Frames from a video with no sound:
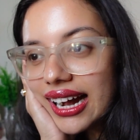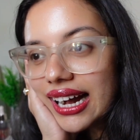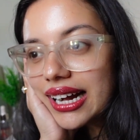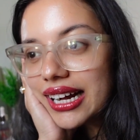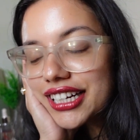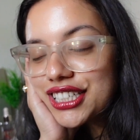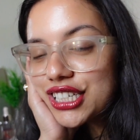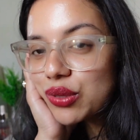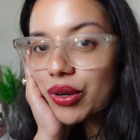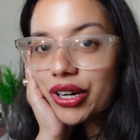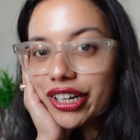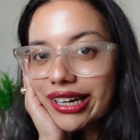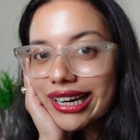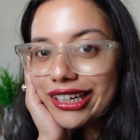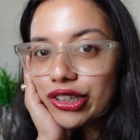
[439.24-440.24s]
I just
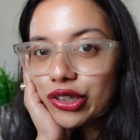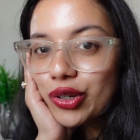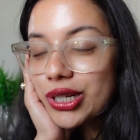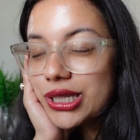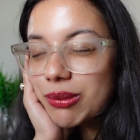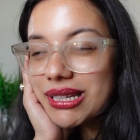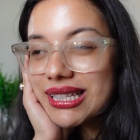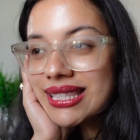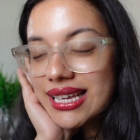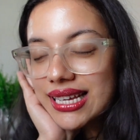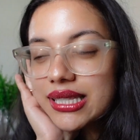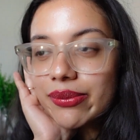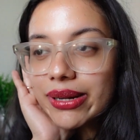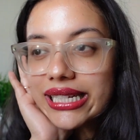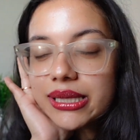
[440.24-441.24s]
wanted to let you know, it's been
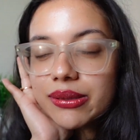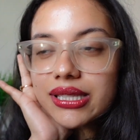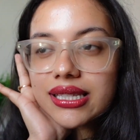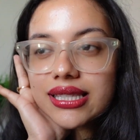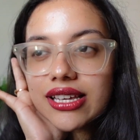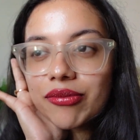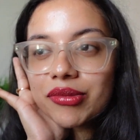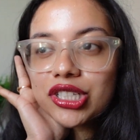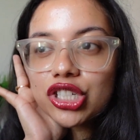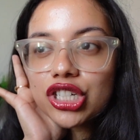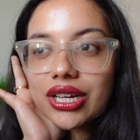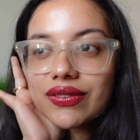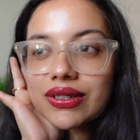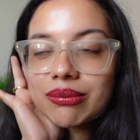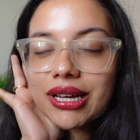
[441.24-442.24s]
6 months since I've been
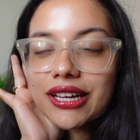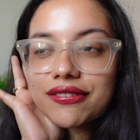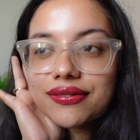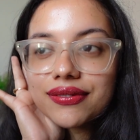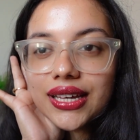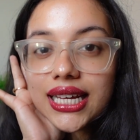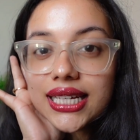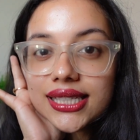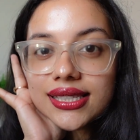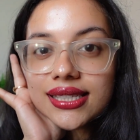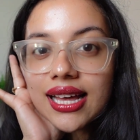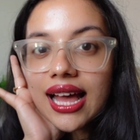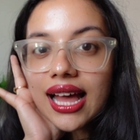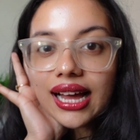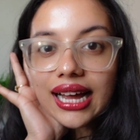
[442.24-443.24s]
shaving my face
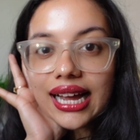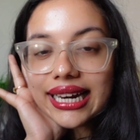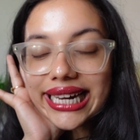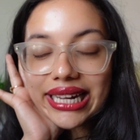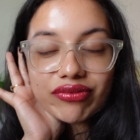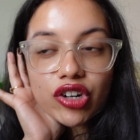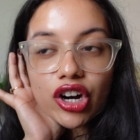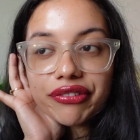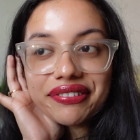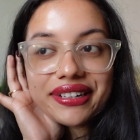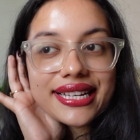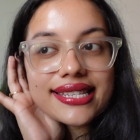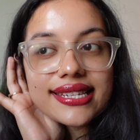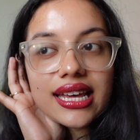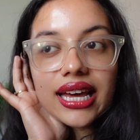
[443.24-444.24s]
and I've not
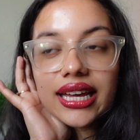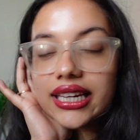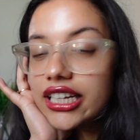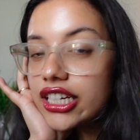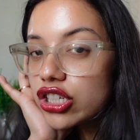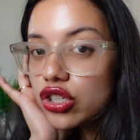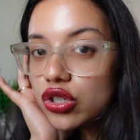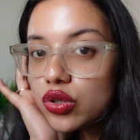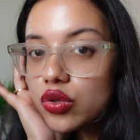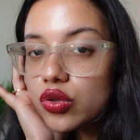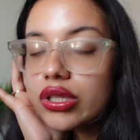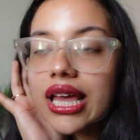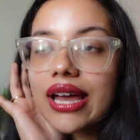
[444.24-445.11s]
faced any issues.